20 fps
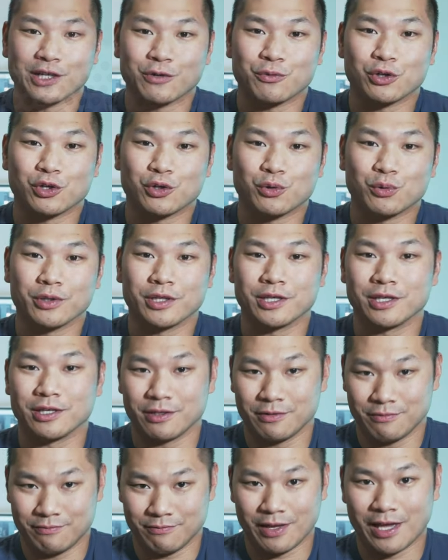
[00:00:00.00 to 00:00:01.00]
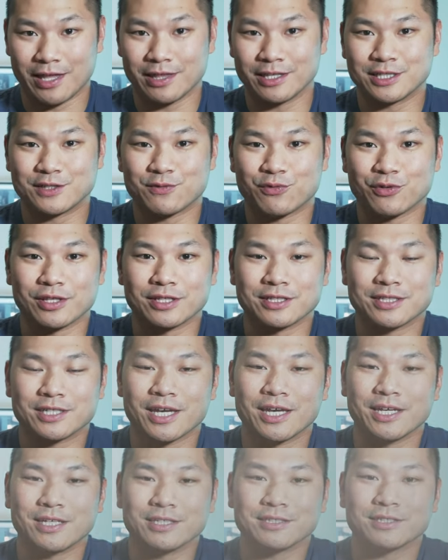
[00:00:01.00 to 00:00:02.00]
liquid cooling, at least for this
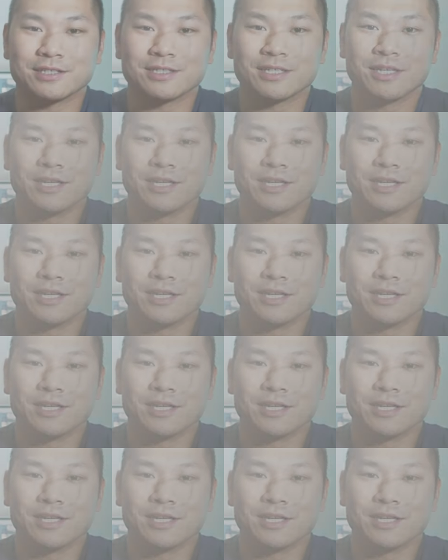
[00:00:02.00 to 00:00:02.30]
case.